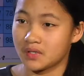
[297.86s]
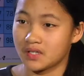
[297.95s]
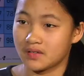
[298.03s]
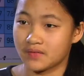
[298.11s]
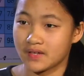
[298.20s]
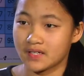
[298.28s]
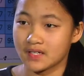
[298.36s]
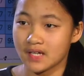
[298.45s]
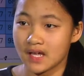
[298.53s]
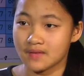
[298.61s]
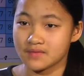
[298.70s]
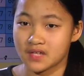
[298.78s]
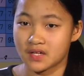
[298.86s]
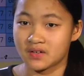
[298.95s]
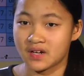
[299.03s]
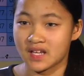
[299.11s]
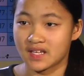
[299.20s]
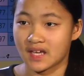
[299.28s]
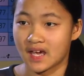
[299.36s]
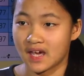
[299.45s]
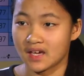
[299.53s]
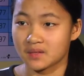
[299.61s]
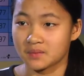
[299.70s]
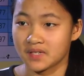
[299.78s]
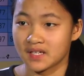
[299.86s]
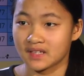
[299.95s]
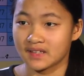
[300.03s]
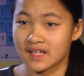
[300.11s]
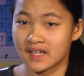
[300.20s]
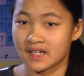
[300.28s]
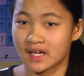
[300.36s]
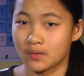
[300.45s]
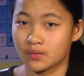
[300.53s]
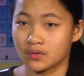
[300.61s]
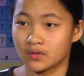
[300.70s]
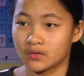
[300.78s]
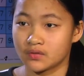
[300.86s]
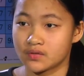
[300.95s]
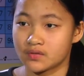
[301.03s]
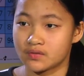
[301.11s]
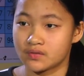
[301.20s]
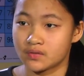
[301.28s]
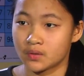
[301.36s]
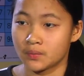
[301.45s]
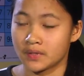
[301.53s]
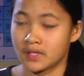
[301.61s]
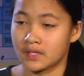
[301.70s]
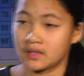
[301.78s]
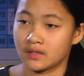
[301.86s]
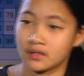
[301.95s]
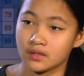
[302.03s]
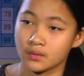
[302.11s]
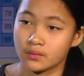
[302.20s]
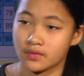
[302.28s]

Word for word: If I didn't have Saturday Academy, like, I wouldn't learn so many new